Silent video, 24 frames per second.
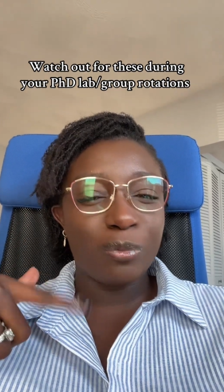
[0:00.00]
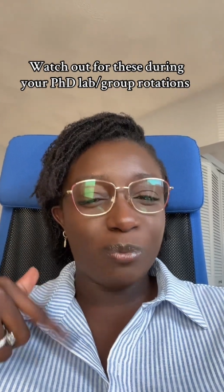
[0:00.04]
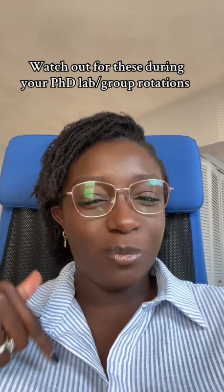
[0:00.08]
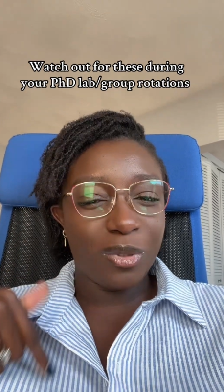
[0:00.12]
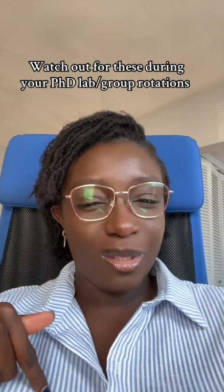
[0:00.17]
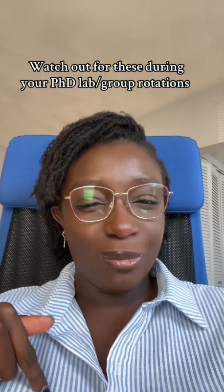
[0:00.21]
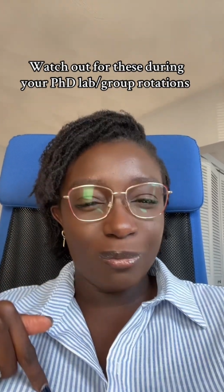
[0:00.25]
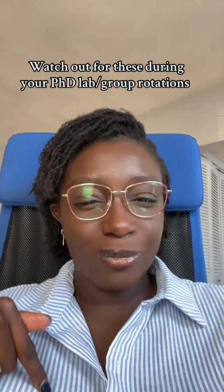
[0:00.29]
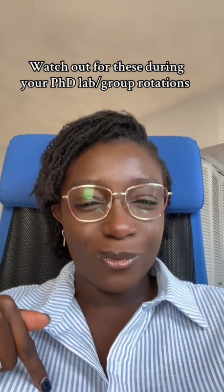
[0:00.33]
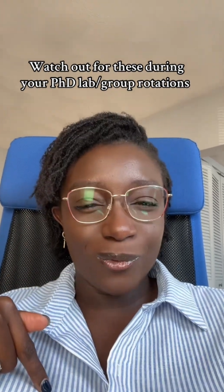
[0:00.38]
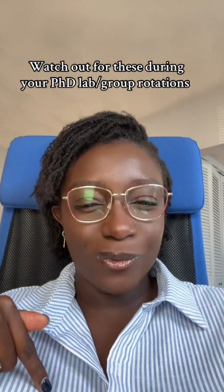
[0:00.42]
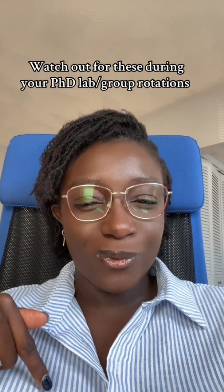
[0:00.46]

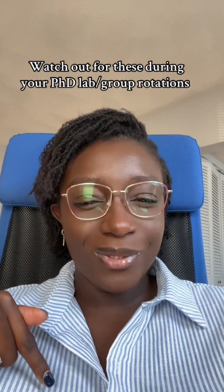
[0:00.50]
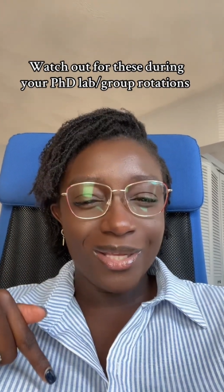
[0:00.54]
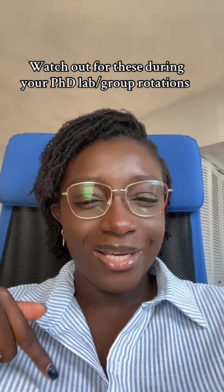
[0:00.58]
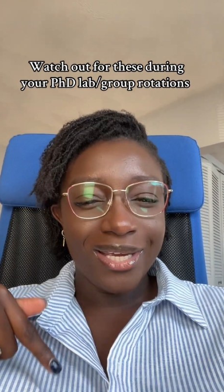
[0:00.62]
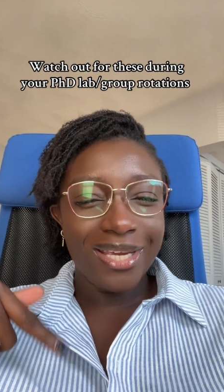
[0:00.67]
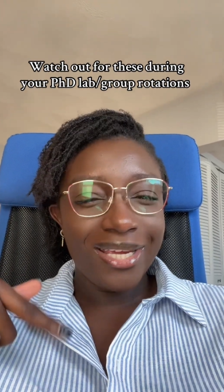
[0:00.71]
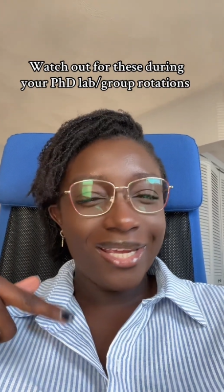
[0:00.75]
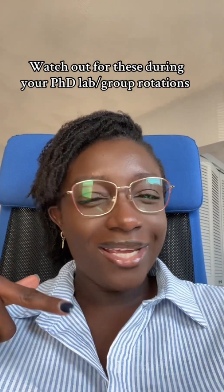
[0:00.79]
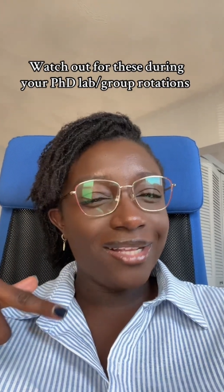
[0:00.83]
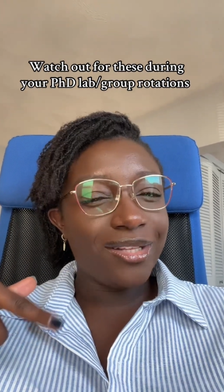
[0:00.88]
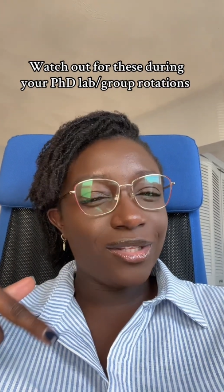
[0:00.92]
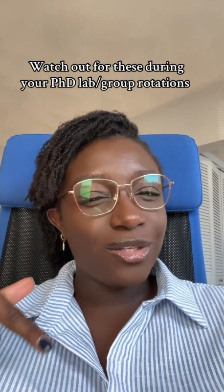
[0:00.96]
people
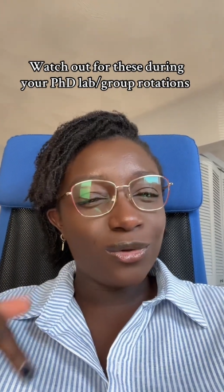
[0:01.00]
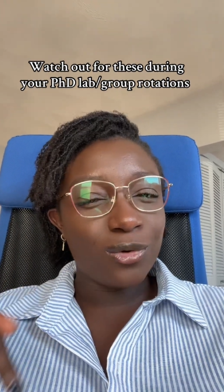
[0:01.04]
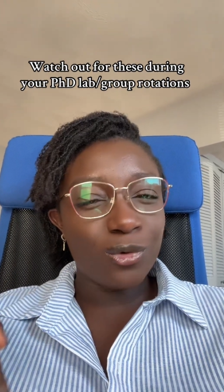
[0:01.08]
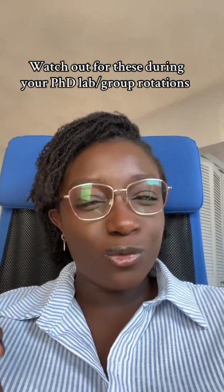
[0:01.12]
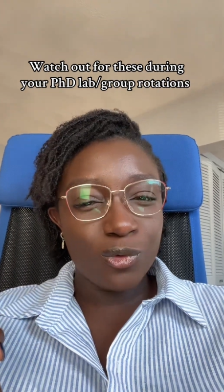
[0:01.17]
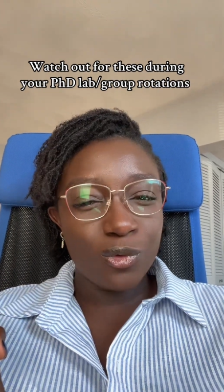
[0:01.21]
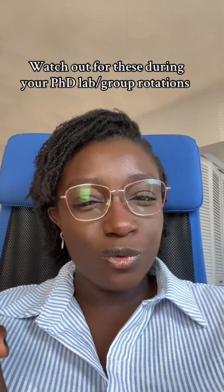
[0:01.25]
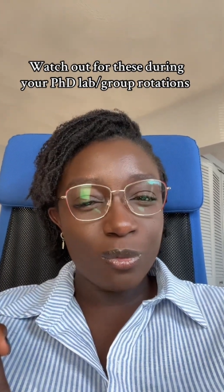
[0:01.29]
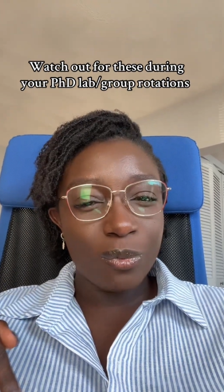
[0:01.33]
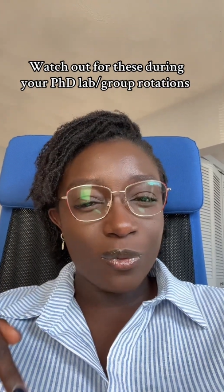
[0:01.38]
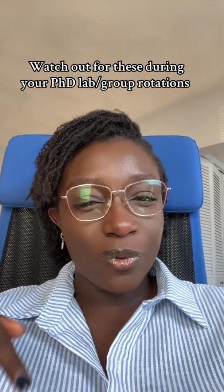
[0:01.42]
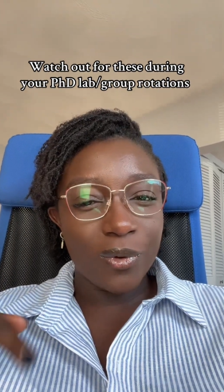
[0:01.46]
in the
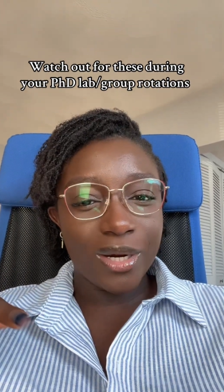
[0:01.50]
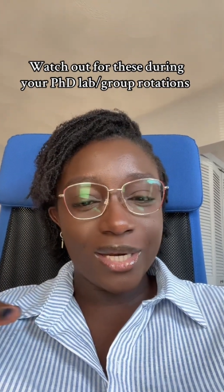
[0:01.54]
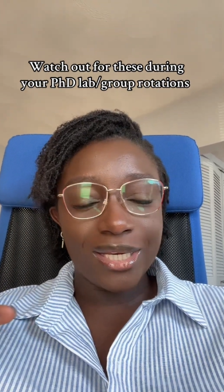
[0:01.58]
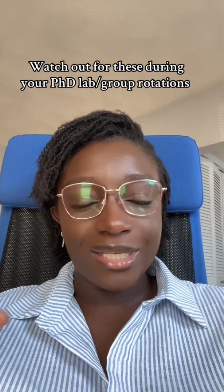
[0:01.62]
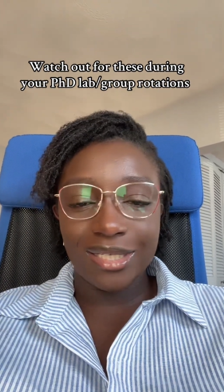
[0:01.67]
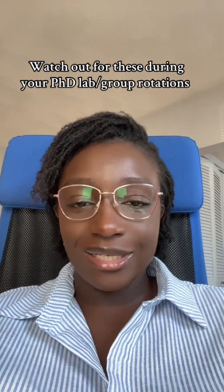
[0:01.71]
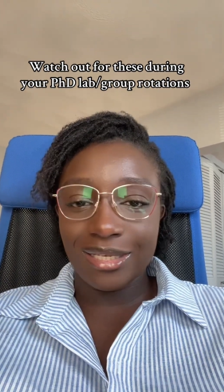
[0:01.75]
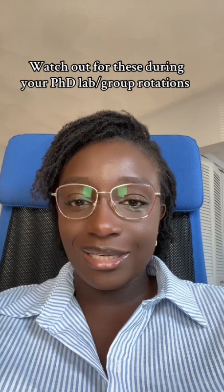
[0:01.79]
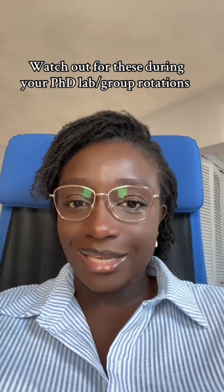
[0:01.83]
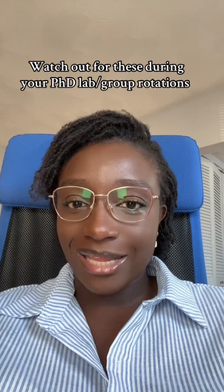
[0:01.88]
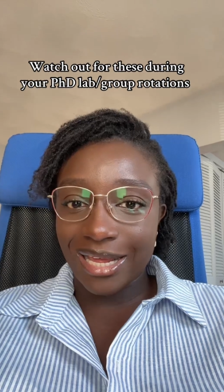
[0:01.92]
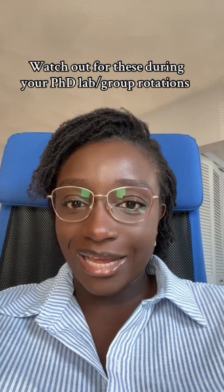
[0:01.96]
group or in
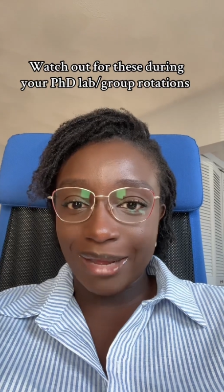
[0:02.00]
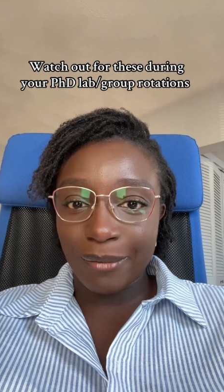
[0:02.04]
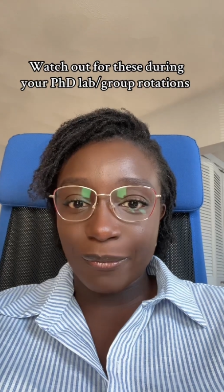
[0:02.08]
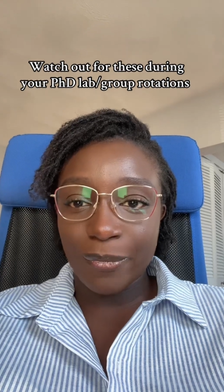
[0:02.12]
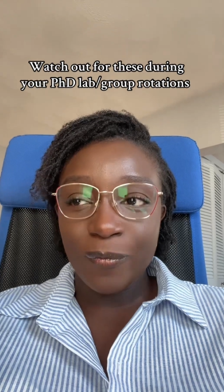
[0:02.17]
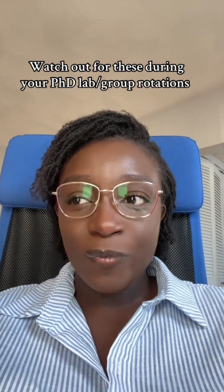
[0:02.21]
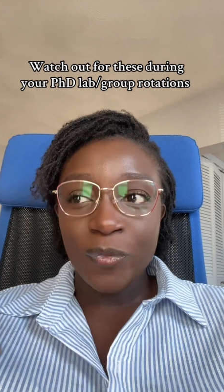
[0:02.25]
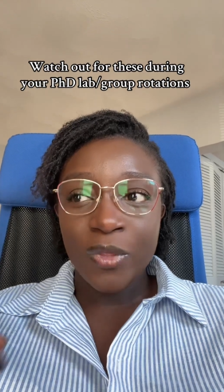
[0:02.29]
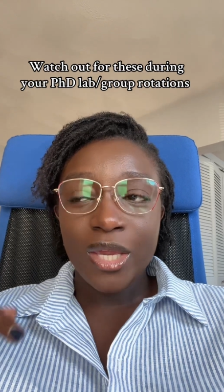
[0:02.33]
the lab.